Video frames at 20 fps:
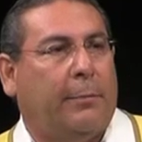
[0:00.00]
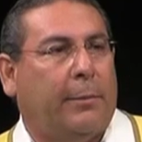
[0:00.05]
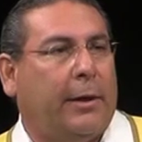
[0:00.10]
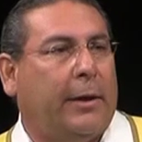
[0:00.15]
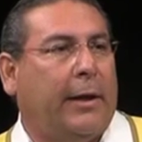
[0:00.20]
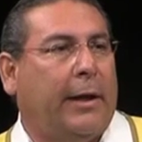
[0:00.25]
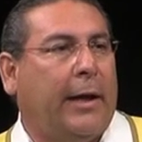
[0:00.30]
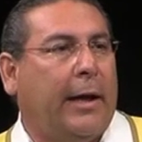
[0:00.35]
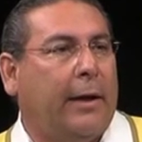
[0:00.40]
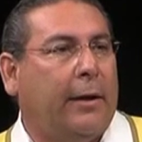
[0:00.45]
and my
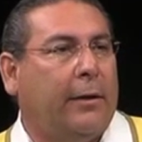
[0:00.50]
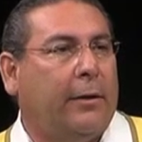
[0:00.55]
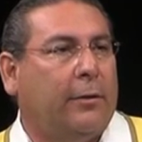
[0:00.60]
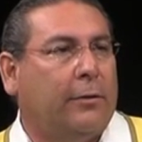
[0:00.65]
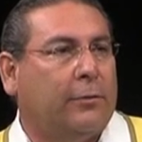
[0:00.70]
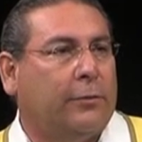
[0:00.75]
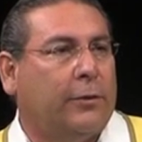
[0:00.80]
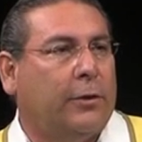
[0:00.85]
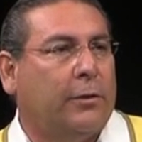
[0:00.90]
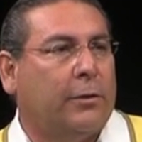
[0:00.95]
dad and
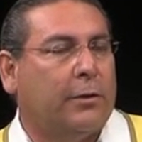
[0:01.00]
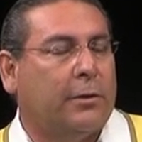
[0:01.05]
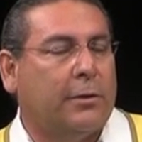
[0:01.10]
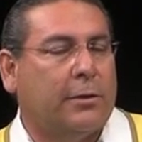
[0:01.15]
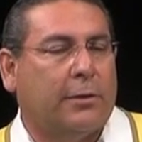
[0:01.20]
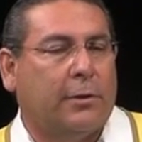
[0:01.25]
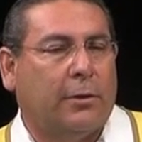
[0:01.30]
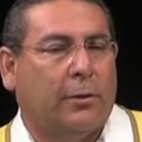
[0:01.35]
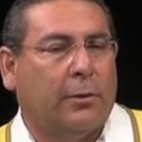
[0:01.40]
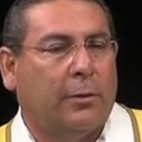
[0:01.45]
those folks. And
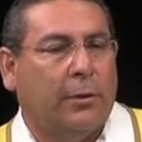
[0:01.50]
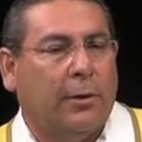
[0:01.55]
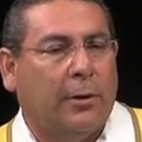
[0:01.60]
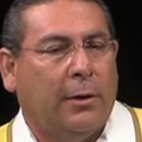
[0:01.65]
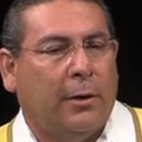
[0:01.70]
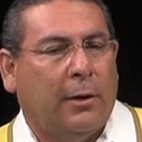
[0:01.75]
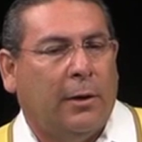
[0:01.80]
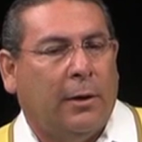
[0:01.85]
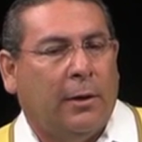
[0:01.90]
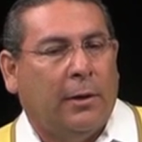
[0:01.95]
so
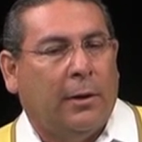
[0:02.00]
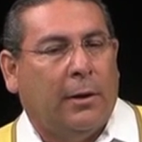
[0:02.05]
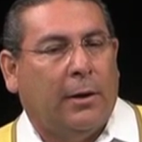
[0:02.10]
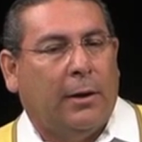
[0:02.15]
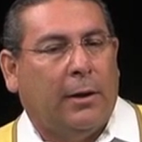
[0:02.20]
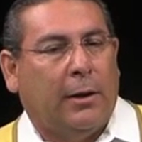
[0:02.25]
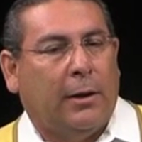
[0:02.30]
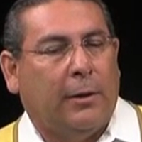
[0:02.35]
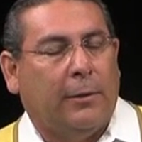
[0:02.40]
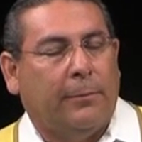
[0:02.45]

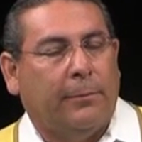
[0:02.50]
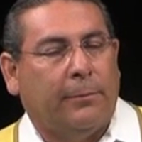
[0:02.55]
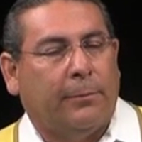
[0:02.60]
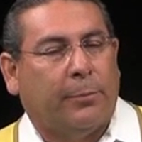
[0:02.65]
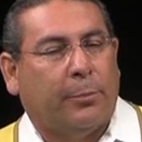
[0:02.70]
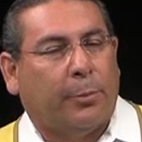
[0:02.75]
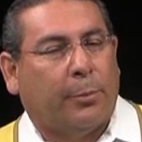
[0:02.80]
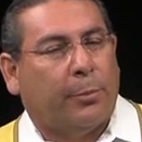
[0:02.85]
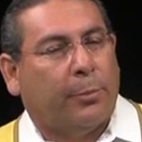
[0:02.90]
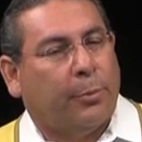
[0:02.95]
um,
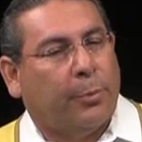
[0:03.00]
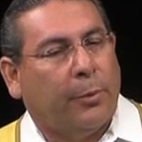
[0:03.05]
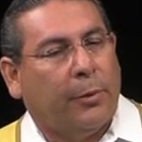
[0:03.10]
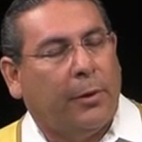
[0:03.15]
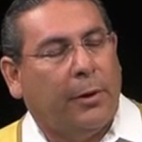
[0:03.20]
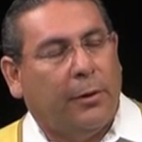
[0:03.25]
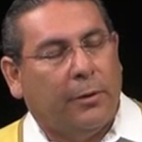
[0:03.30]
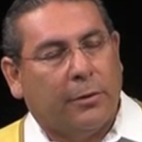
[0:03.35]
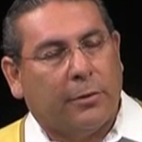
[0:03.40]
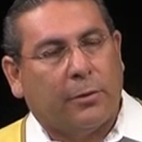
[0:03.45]

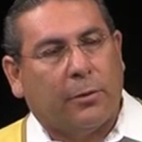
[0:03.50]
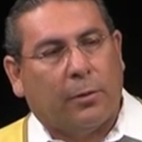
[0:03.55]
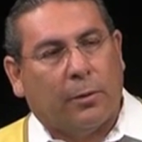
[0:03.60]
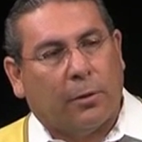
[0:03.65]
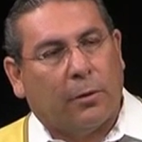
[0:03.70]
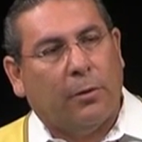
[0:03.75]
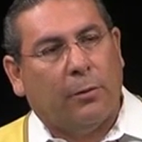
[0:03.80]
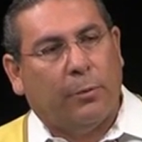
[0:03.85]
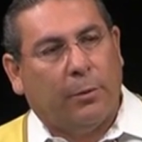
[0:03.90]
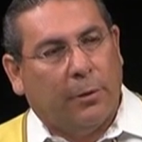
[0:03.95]
pretty
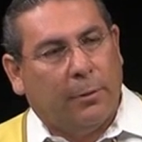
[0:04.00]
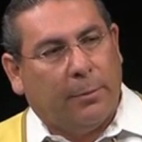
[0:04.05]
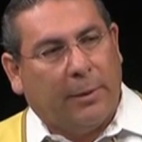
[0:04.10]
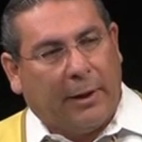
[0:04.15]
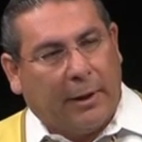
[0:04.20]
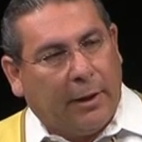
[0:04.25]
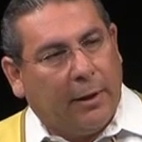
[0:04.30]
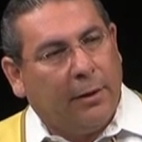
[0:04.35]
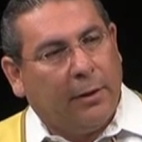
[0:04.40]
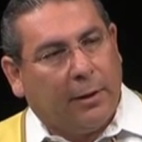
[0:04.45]
historical with the
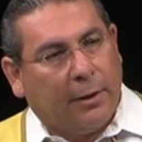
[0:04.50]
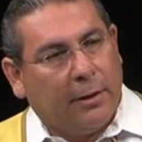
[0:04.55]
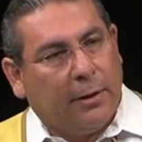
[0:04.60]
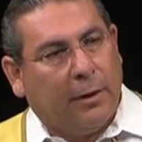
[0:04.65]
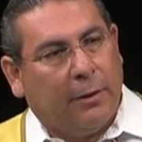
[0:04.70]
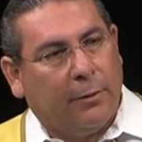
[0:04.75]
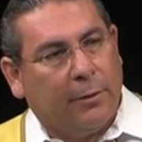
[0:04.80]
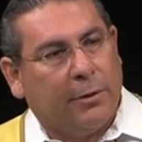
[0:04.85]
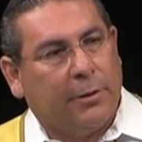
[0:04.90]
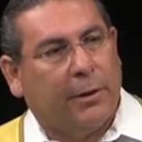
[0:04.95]
band, I,
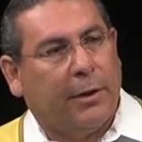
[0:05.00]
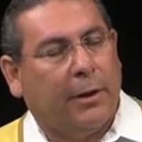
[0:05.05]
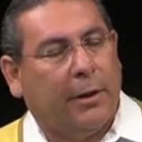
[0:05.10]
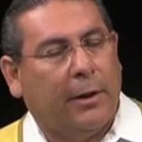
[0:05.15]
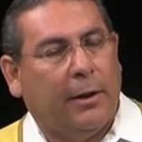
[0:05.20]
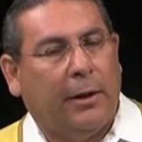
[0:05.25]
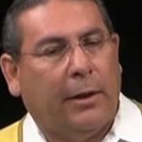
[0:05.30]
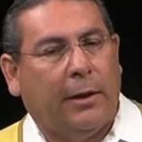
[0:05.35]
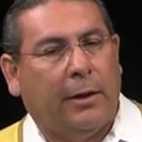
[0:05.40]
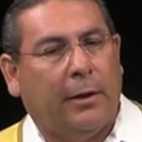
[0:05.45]
I would
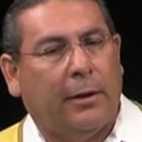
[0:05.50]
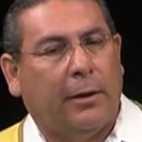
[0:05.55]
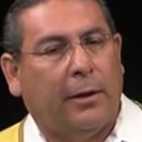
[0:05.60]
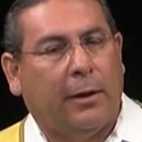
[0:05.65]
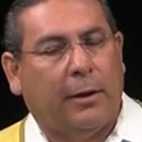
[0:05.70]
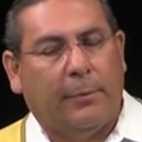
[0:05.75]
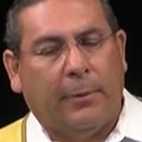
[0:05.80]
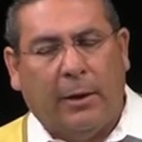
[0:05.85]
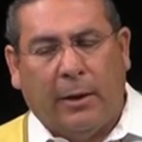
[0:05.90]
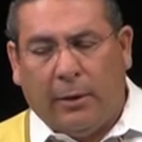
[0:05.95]
say. And
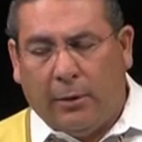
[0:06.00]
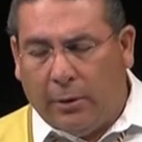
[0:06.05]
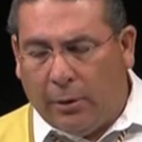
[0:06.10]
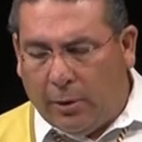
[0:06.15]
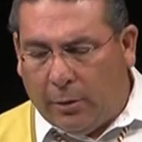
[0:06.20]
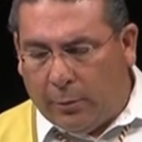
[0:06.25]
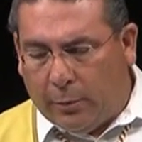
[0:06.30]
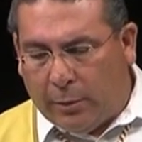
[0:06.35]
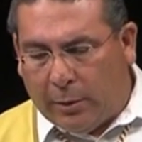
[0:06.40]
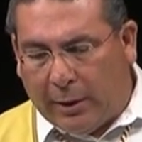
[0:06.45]
uh,
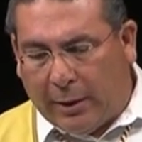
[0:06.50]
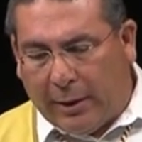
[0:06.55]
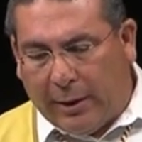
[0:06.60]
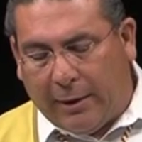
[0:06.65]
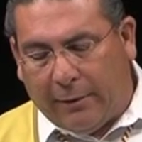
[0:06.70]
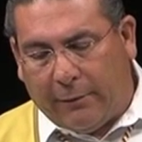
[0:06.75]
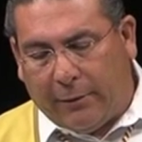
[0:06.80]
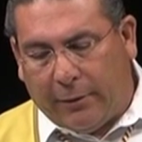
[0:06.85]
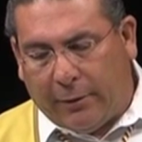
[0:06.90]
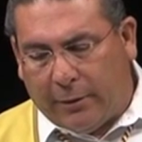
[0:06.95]
no, what I
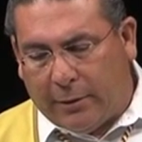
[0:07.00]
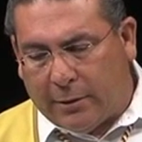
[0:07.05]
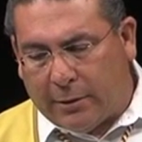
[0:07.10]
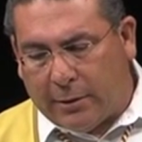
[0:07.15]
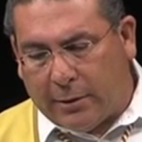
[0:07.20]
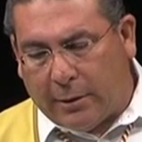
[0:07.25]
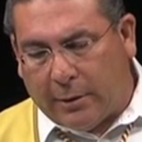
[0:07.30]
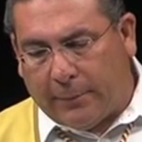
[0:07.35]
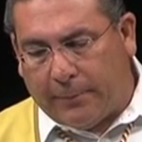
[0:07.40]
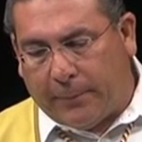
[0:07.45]
have here is
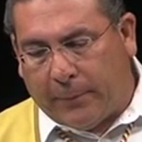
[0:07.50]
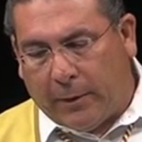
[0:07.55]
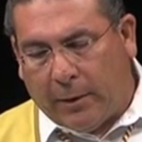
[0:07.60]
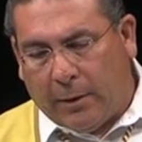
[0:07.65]
uh,